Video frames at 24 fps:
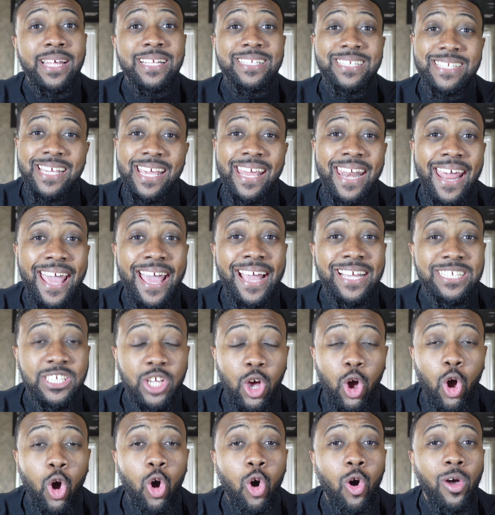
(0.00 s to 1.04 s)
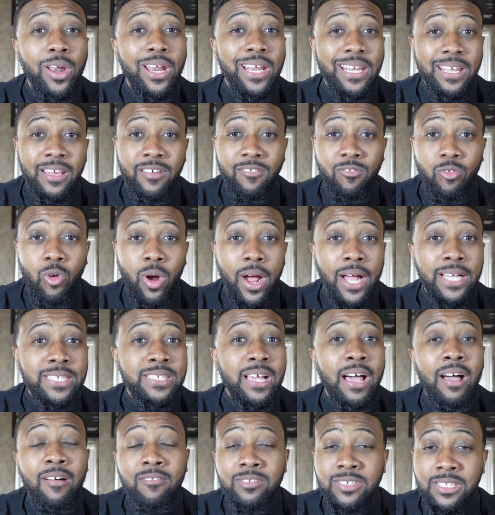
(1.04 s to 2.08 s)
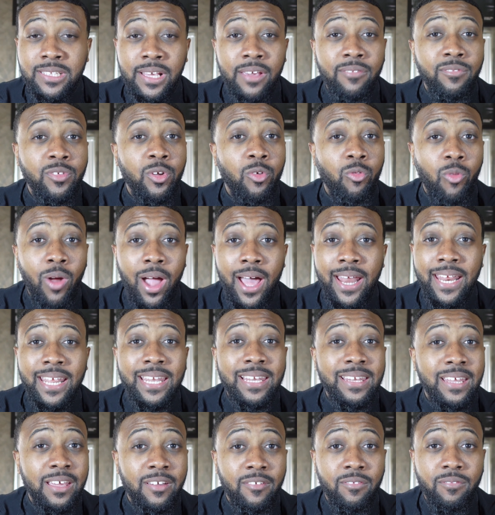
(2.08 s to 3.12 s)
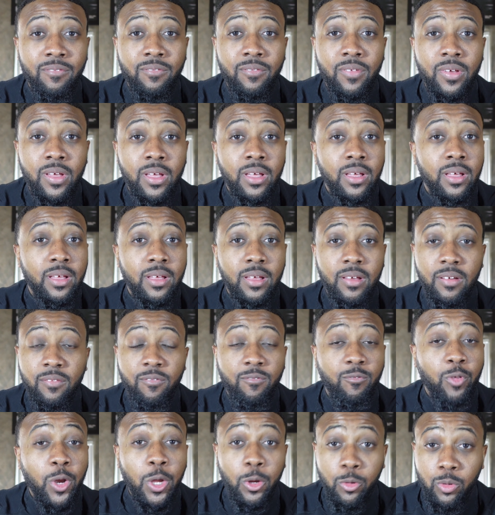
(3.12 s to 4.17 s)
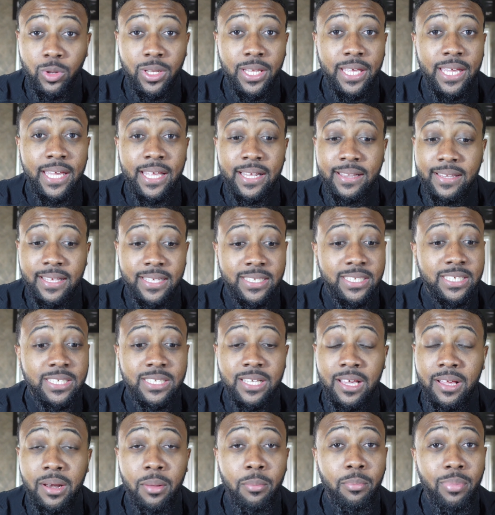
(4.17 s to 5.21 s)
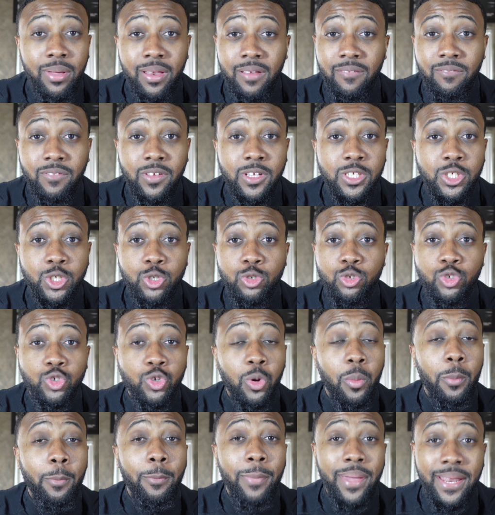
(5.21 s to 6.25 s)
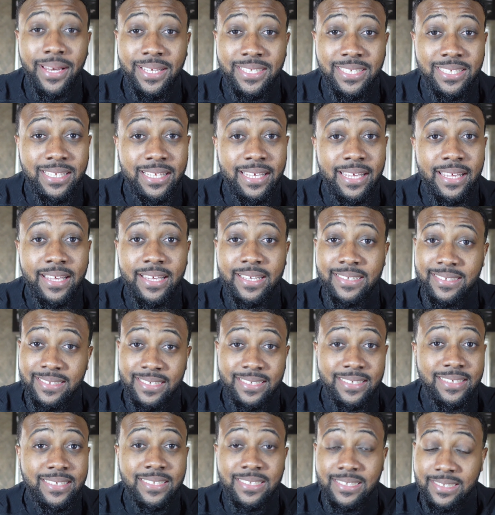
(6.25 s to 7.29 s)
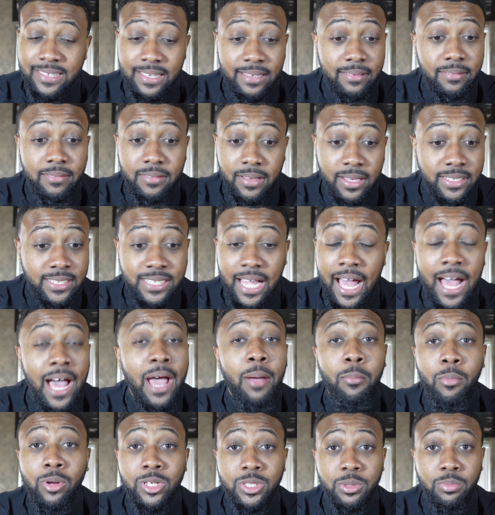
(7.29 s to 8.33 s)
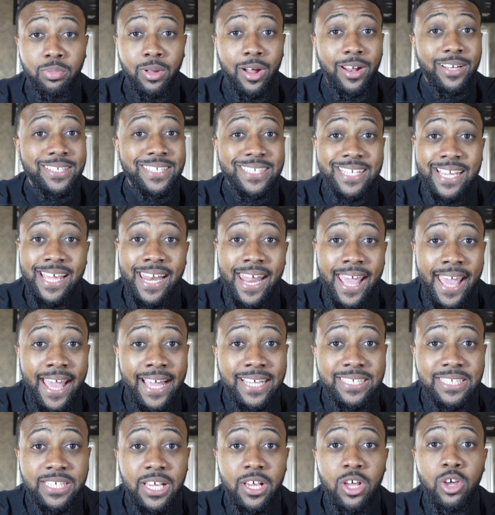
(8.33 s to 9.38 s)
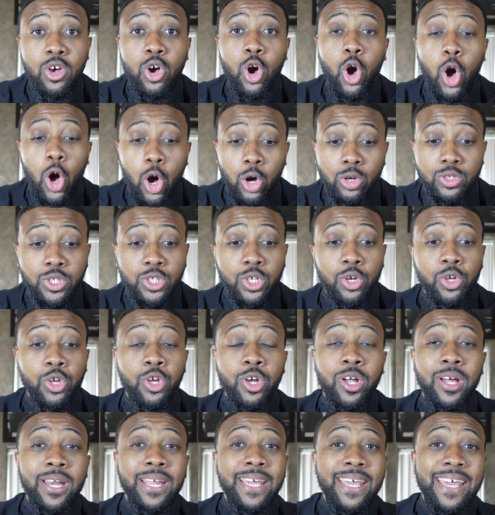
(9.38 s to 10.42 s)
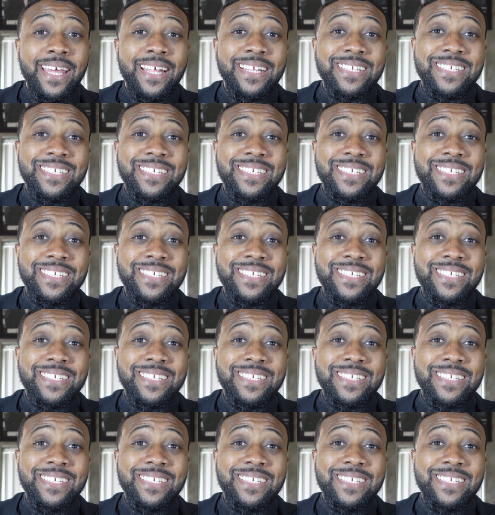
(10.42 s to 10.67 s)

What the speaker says: 10x on Lyft rides. Obviously, if you're riding Lyft frequently, this is going to benefit you tremendously because it's a high multiplier, 10x. Also, you're going to get